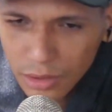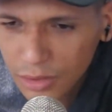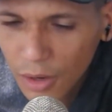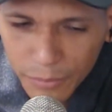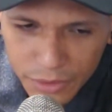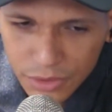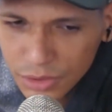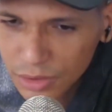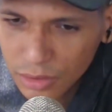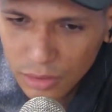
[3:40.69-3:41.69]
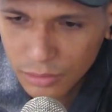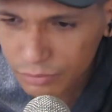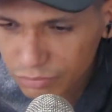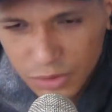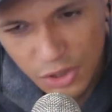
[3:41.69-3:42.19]
companies'
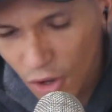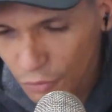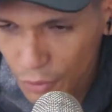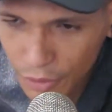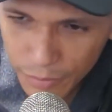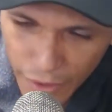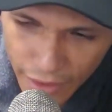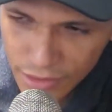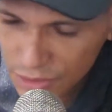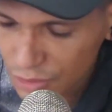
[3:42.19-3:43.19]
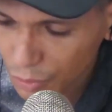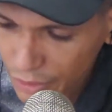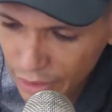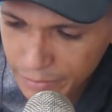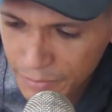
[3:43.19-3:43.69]
software packages and
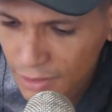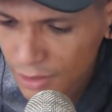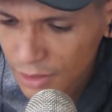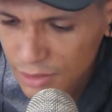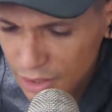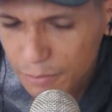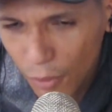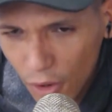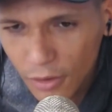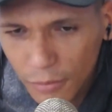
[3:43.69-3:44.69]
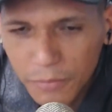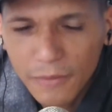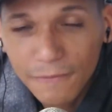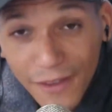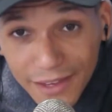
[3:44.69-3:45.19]
whatnot. So they bought up
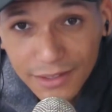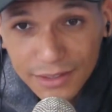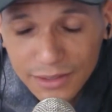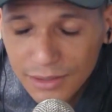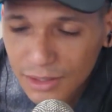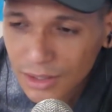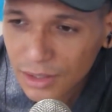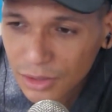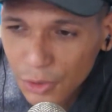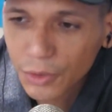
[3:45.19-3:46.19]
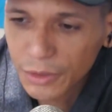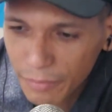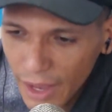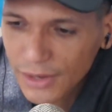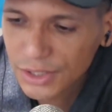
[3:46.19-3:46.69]
Vegas. Literally,
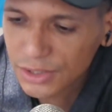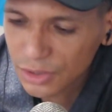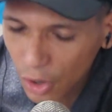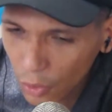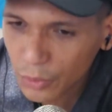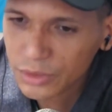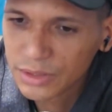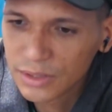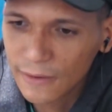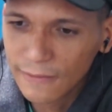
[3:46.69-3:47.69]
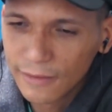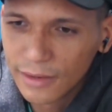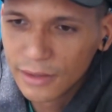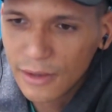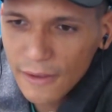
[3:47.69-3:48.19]
Magix owns
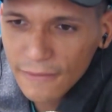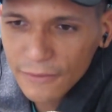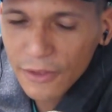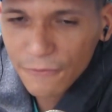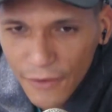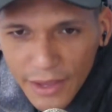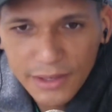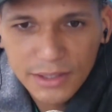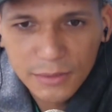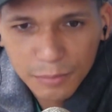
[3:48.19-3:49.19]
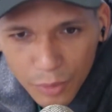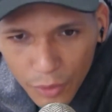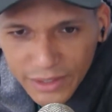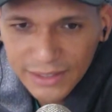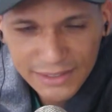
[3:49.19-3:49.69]
the Vegas
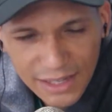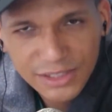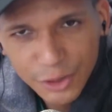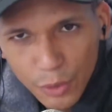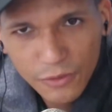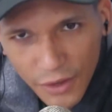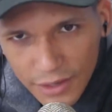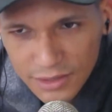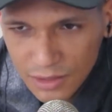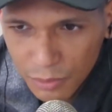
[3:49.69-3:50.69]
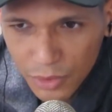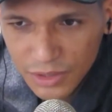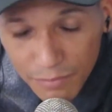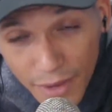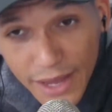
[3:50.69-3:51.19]
program, and it's not Sony Vegas anymore.
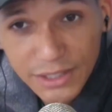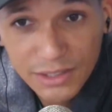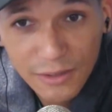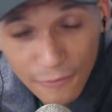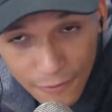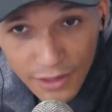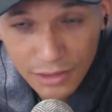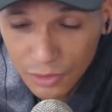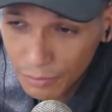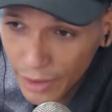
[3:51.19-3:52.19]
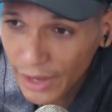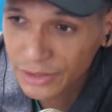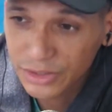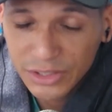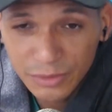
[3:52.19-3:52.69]
It's Magix Vegas or
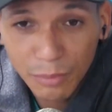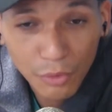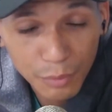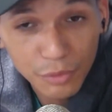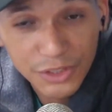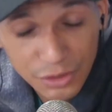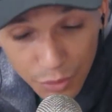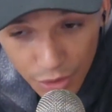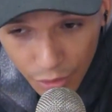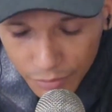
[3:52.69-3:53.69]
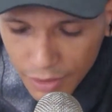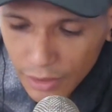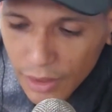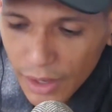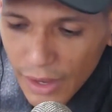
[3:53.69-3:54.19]
Magix Movie Studio.
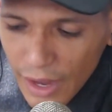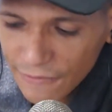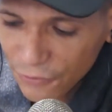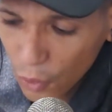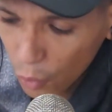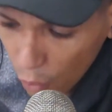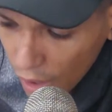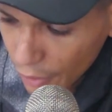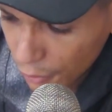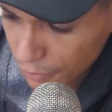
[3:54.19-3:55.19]
And for a while,